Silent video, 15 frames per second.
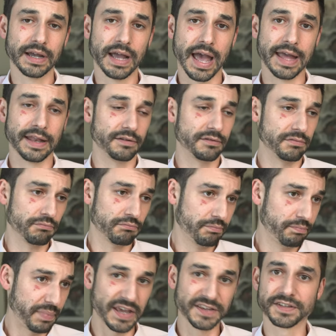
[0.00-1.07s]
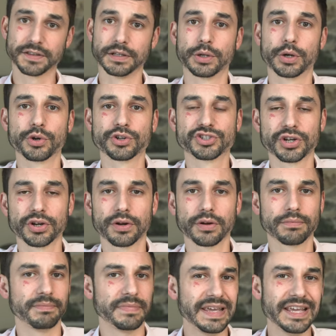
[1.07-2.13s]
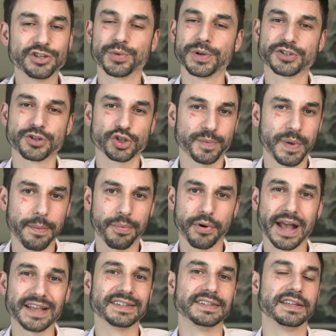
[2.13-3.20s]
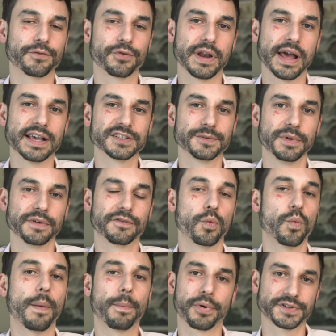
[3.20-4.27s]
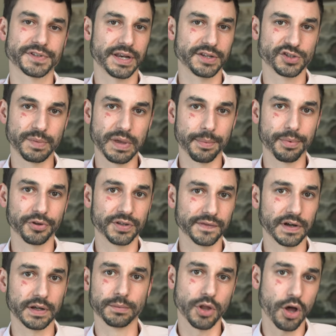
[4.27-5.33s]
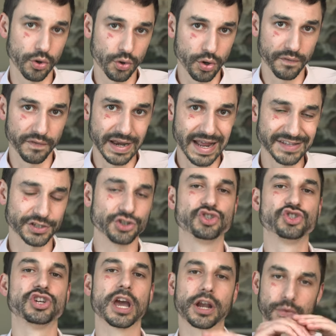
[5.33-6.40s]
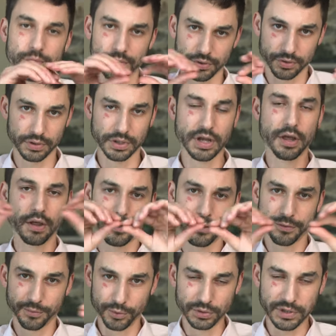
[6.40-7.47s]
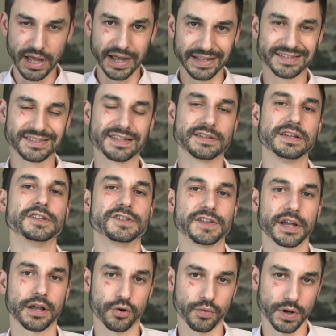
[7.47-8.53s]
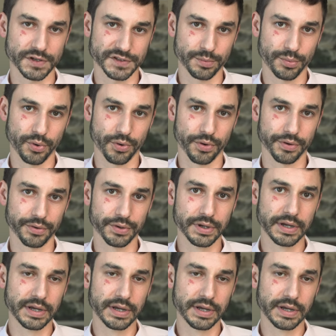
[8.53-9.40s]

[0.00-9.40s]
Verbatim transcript: And based on the literature, each research paper has a different estimate for what percentage of people develop long COVID as a general through line statistic across the board.